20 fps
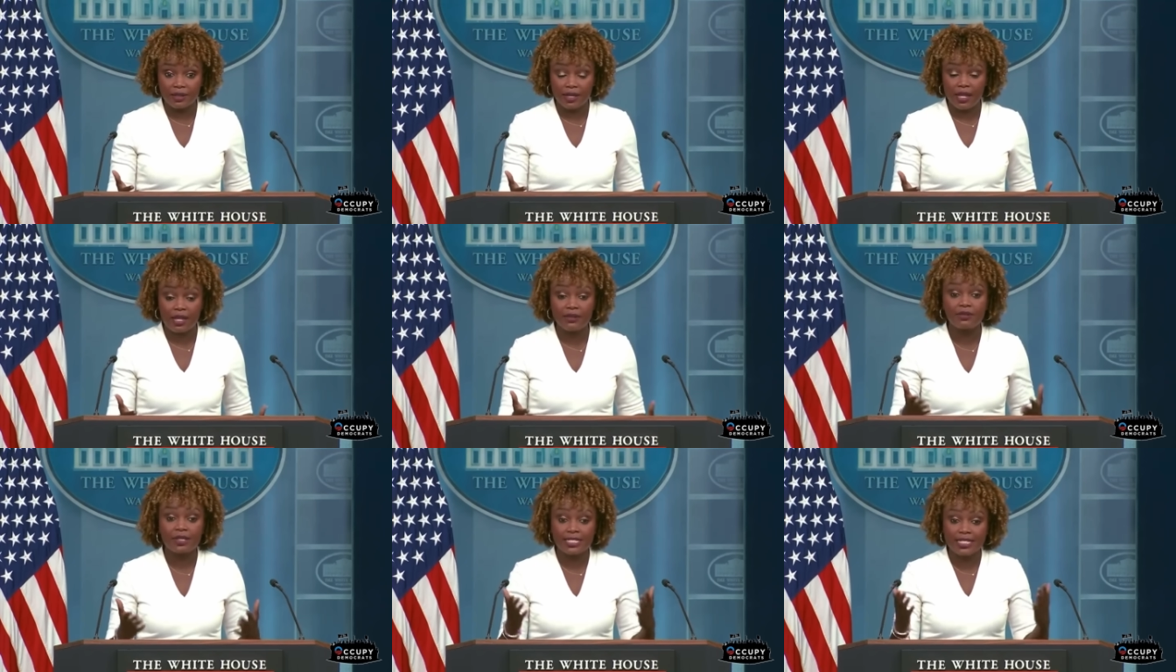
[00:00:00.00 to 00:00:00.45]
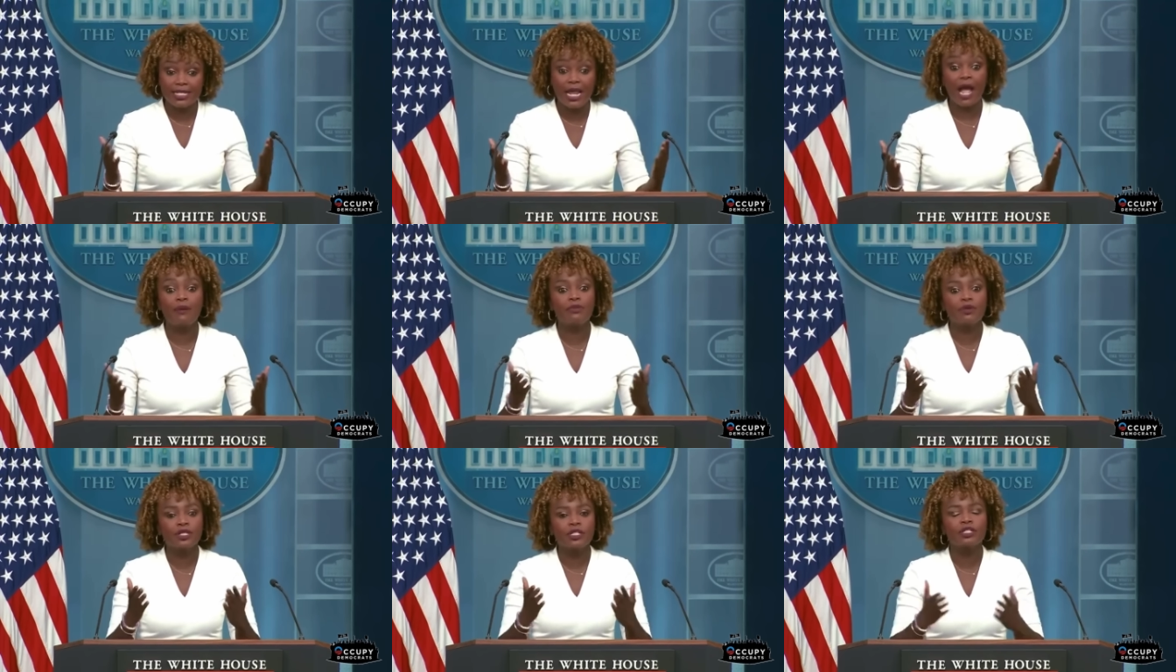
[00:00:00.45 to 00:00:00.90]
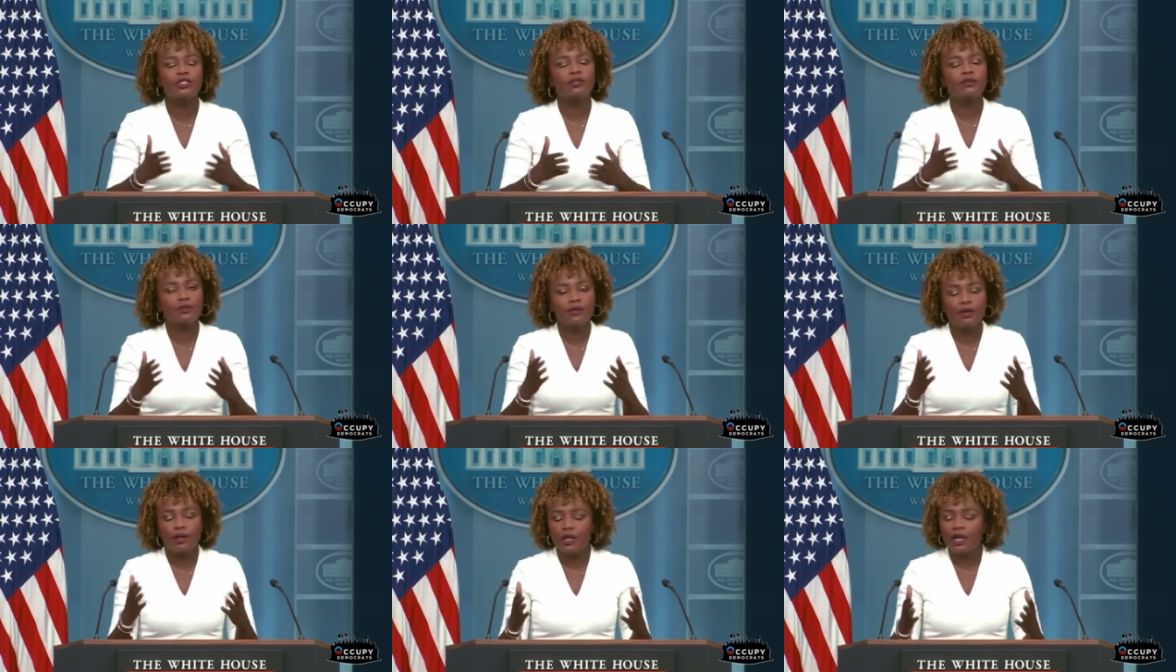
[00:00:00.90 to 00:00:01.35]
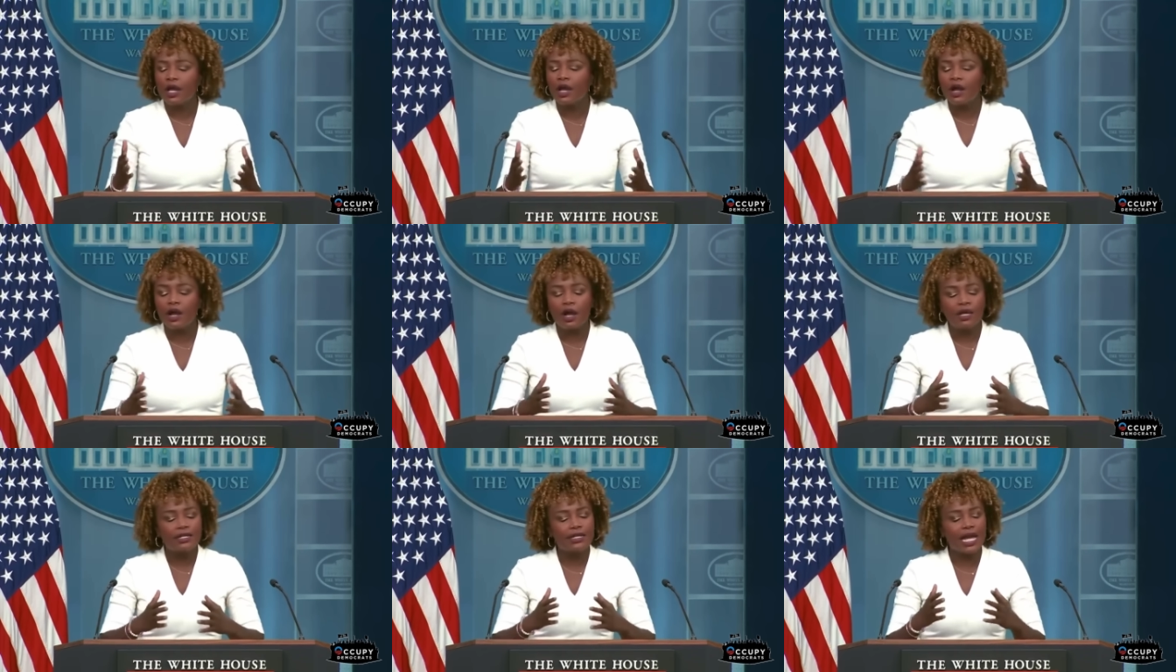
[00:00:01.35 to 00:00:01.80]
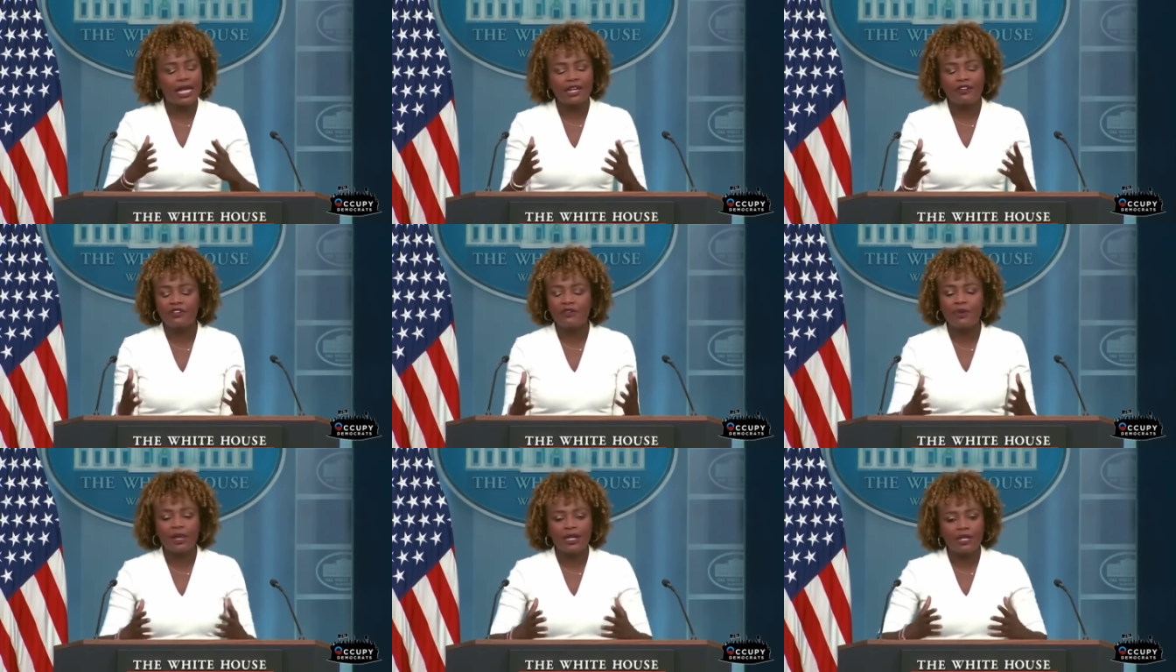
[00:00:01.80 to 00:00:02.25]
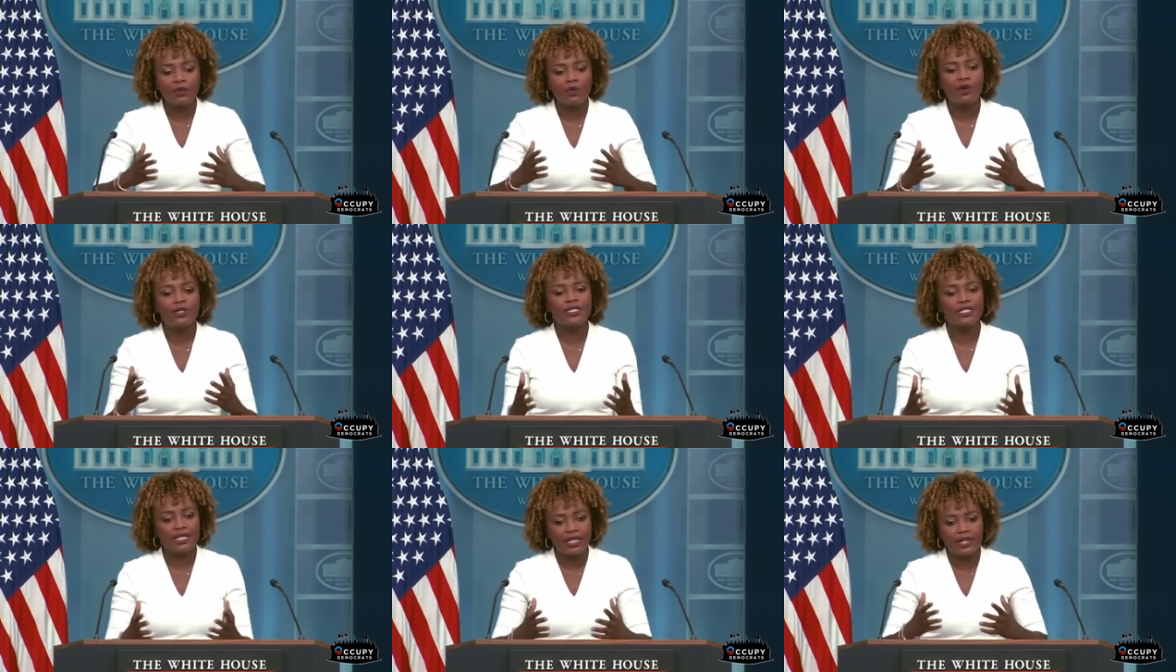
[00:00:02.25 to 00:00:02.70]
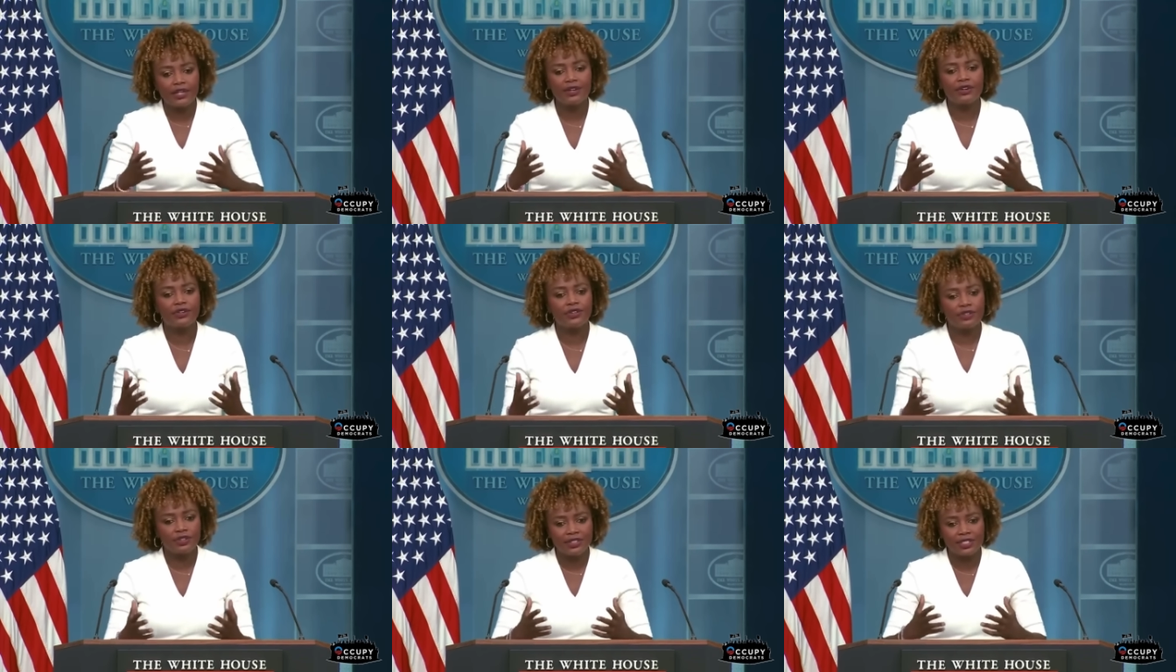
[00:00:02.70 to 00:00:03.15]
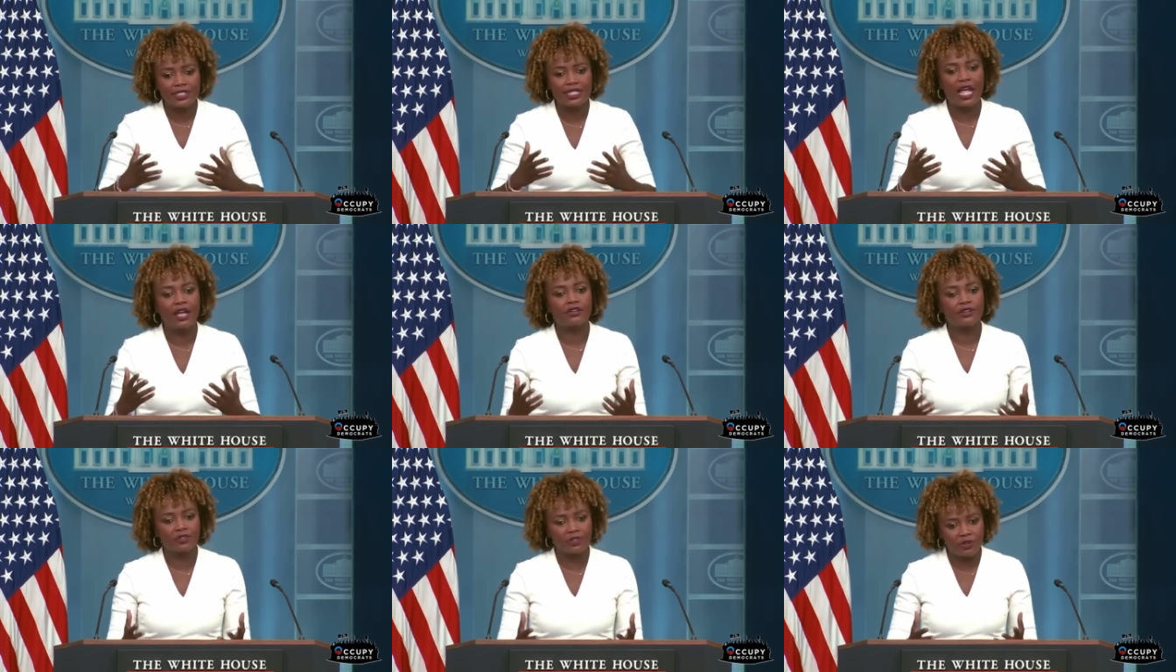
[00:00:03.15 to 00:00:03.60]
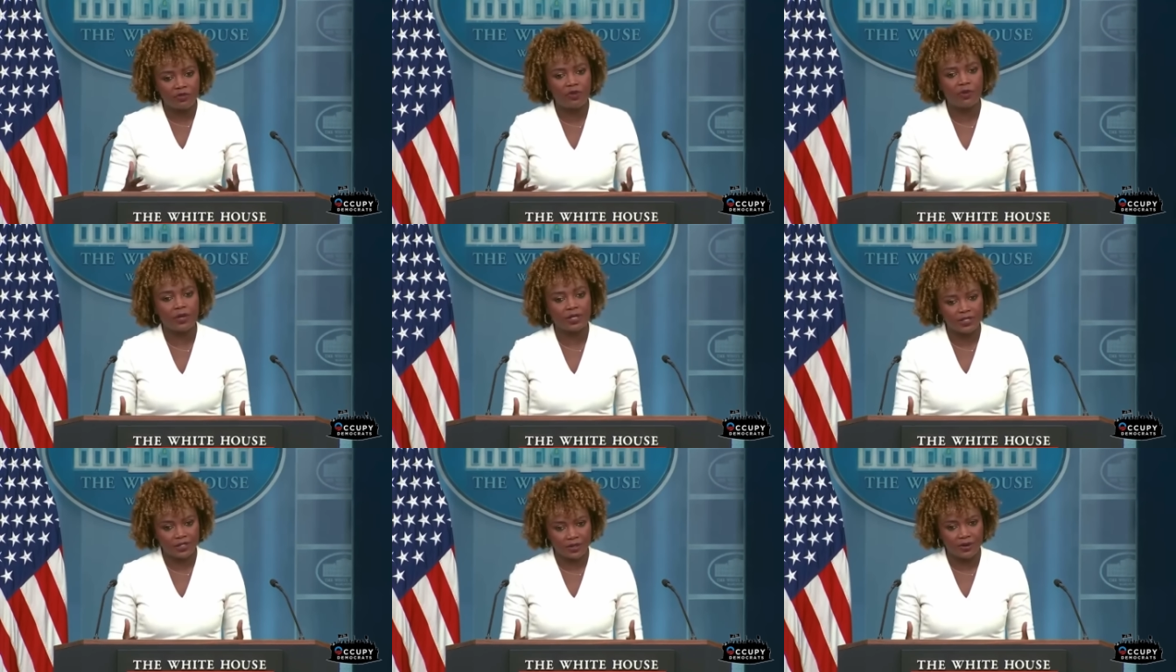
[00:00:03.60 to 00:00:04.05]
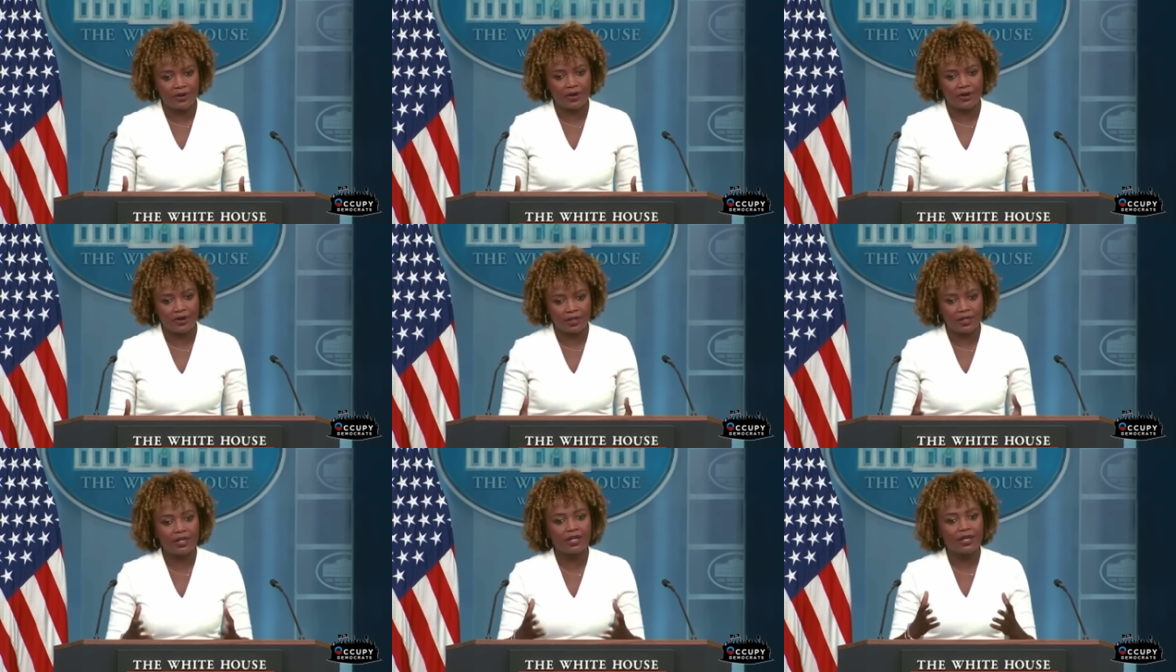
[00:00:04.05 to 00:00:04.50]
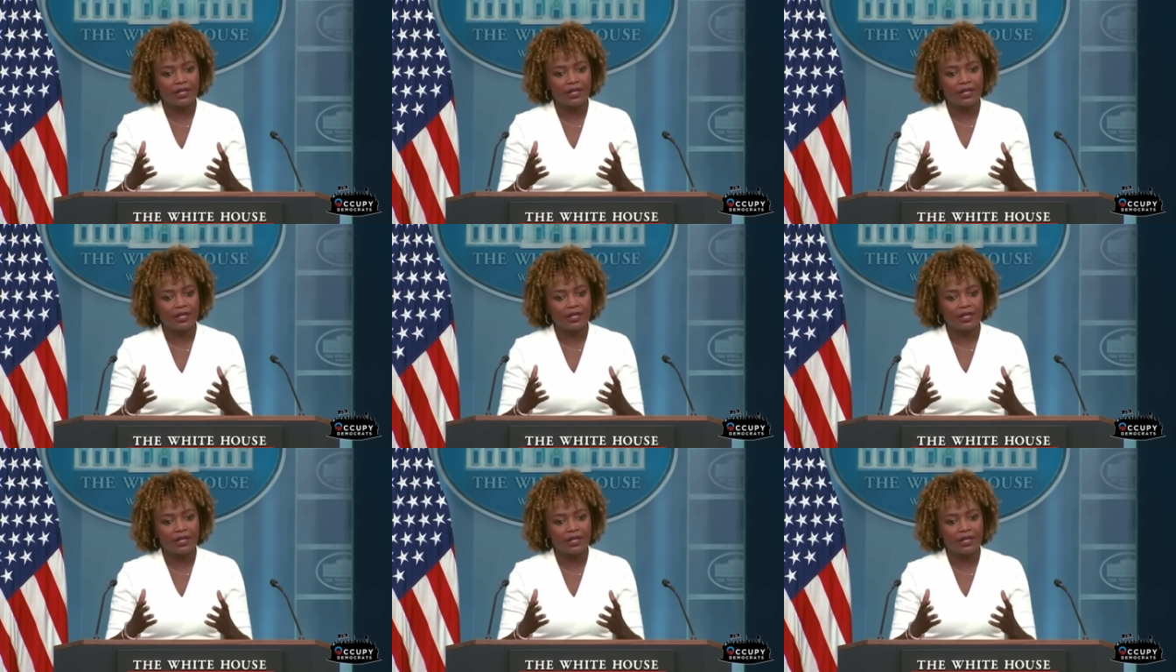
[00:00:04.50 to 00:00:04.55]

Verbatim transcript: It, stop. Not everybody wants to hear the sound of your voice, sir.